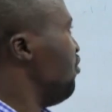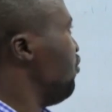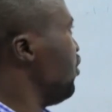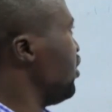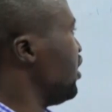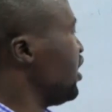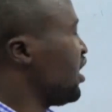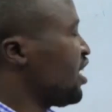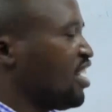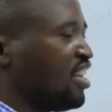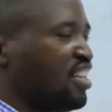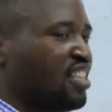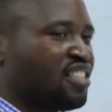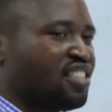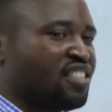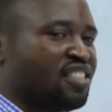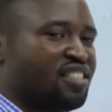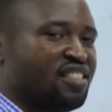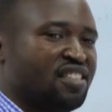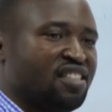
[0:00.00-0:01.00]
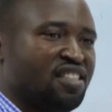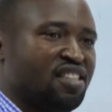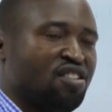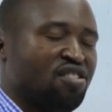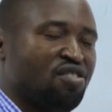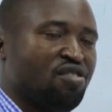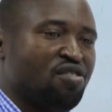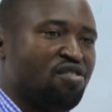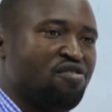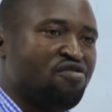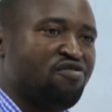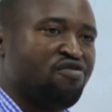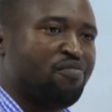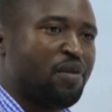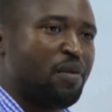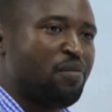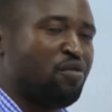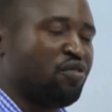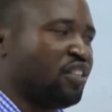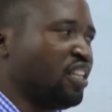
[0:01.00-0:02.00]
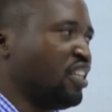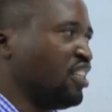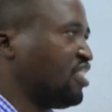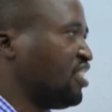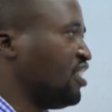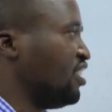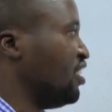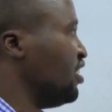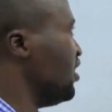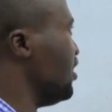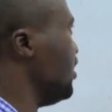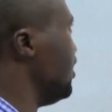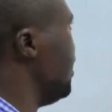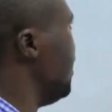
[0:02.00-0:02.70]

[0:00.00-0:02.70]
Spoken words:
For the case of permutation,